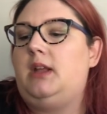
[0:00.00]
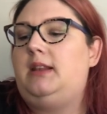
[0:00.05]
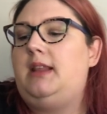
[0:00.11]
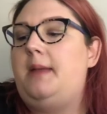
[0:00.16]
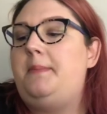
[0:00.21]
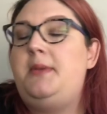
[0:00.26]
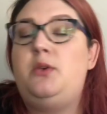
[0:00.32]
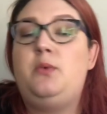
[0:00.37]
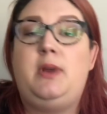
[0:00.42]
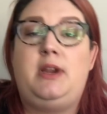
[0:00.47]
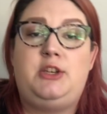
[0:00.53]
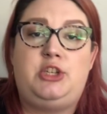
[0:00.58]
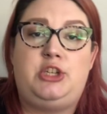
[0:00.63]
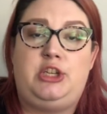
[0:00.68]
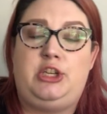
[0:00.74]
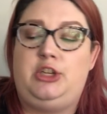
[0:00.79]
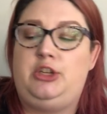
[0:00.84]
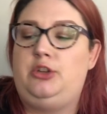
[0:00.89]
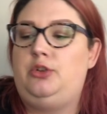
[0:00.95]
Let me read
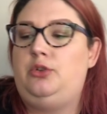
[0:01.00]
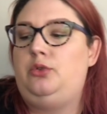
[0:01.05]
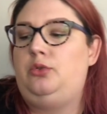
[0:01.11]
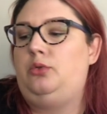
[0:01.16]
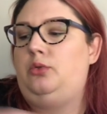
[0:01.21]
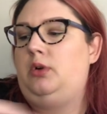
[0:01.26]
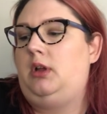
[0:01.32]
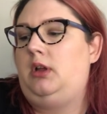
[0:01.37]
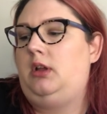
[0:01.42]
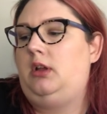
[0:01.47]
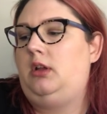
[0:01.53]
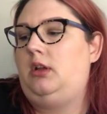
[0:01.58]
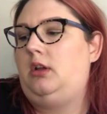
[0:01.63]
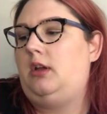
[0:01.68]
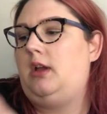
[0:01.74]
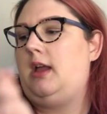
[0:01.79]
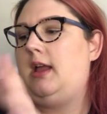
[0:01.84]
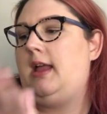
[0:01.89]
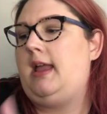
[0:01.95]
to you
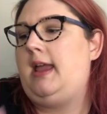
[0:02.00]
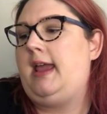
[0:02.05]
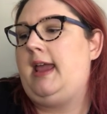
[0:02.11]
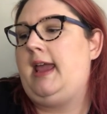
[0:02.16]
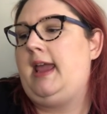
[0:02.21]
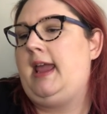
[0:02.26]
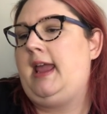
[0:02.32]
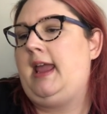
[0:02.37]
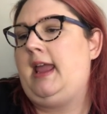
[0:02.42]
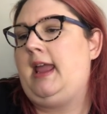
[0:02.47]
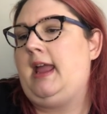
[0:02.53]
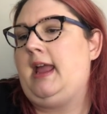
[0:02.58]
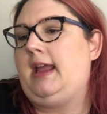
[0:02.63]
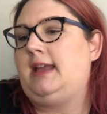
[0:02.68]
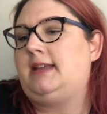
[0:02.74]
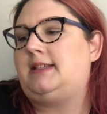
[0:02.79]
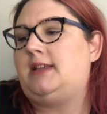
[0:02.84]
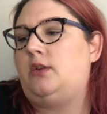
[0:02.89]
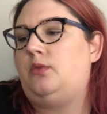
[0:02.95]
a, I
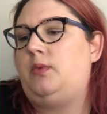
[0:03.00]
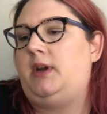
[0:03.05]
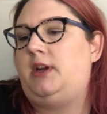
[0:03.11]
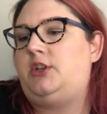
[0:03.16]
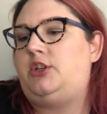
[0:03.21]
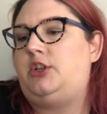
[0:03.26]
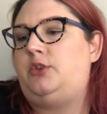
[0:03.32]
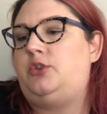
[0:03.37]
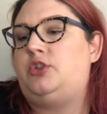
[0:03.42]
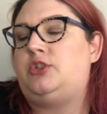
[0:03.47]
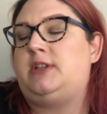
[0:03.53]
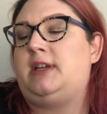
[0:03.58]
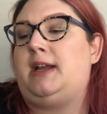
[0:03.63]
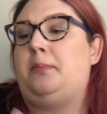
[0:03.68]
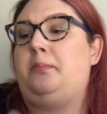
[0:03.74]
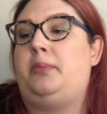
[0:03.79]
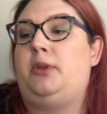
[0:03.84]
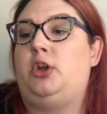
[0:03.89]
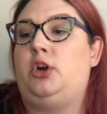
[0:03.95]
guess I'll read to you just
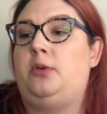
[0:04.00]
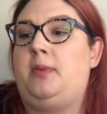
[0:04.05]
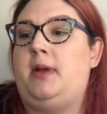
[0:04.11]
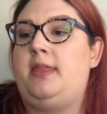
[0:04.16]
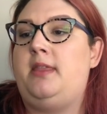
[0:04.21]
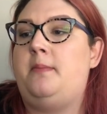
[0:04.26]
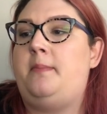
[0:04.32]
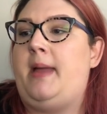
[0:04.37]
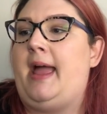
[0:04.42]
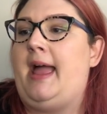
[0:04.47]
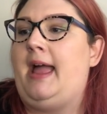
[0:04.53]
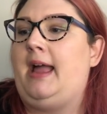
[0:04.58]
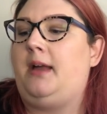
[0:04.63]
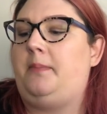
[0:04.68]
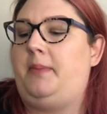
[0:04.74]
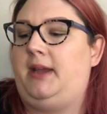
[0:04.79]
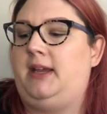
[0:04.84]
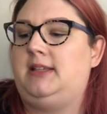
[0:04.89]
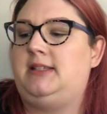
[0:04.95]
like a blurb on the
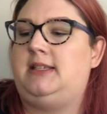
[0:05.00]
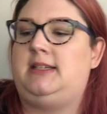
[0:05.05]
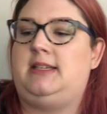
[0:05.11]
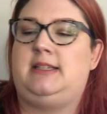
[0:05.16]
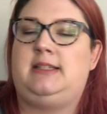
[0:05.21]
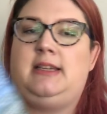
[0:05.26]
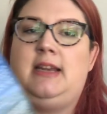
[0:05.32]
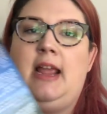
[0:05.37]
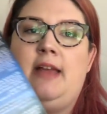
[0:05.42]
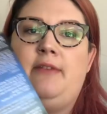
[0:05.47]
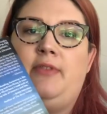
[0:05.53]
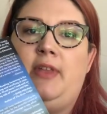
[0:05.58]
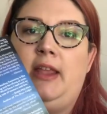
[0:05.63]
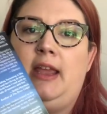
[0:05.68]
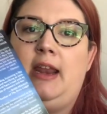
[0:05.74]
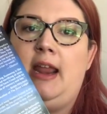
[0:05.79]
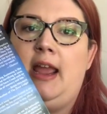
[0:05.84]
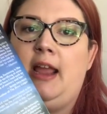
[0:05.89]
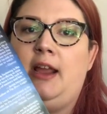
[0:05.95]
back because it doesn't have
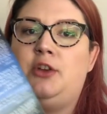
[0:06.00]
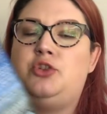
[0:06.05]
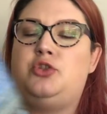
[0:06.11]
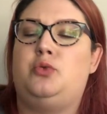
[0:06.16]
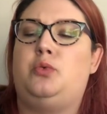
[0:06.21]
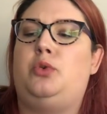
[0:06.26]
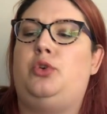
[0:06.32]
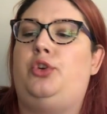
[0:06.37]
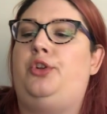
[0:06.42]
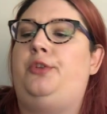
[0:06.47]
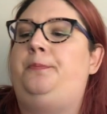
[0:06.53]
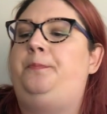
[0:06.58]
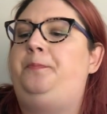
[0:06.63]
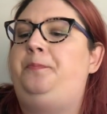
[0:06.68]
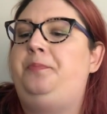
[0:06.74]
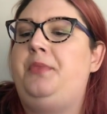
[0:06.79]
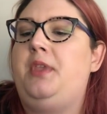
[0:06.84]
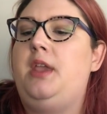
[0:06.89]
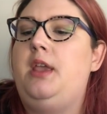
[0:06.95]
like an actual,
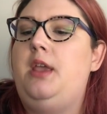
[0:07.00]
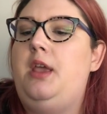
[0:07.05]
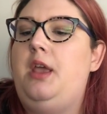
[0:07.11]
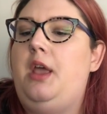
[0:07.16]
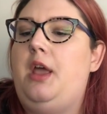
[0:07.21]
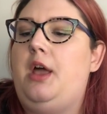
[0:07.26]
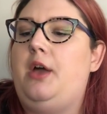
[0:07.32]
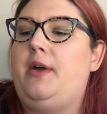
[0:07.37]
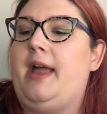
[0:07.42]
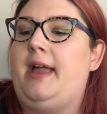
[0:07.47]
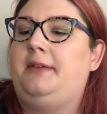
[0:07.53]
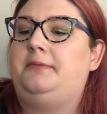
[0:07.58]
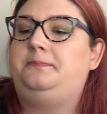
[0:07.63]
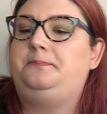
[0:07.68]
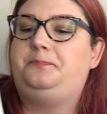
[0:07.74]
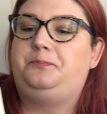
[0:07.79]
okay.